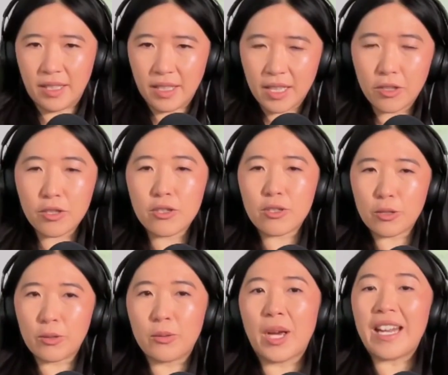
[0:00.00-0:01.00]
You're
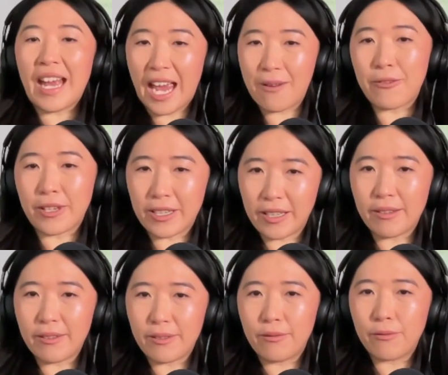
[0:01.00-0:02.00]
still an advocate
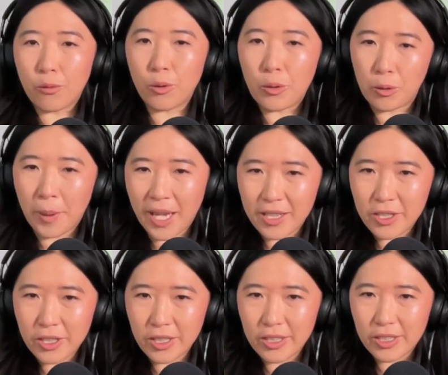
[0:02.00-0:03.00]
for your
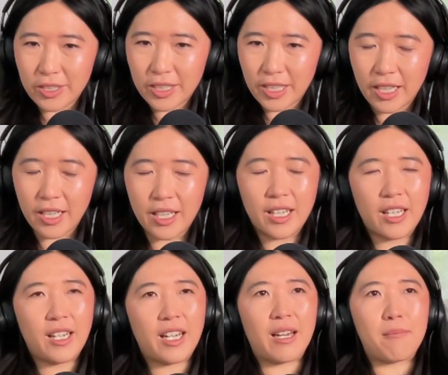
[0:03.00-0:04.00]
patient, yeah,
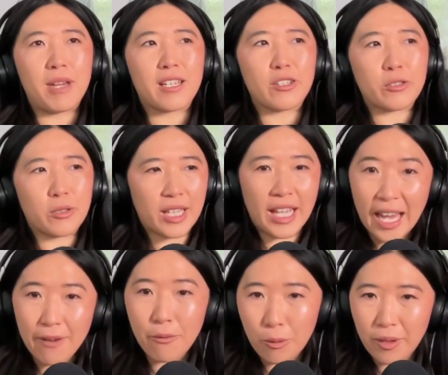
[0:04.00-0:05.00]
and making sure that they
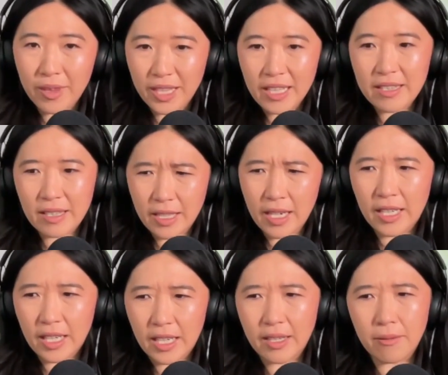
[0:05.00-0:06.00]
have all the things that they
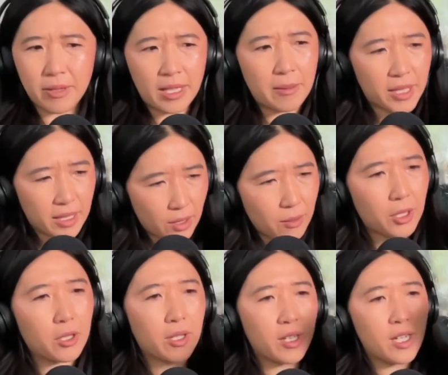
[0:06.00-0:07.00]
need, and really being like, oh, you
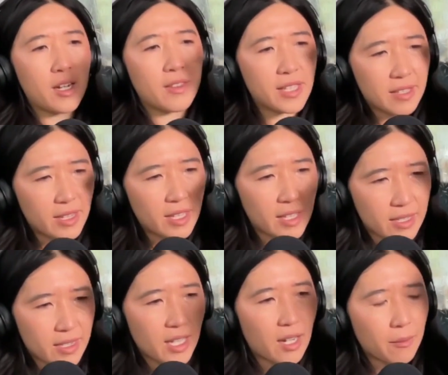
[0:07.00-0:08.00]
got to,
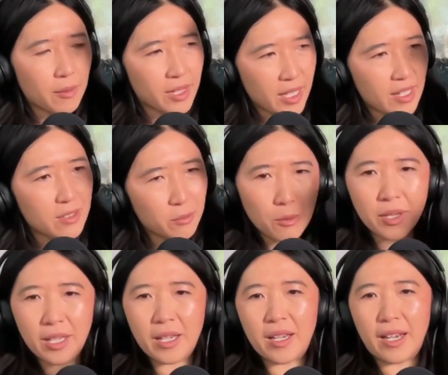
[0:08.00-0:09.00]
these are all their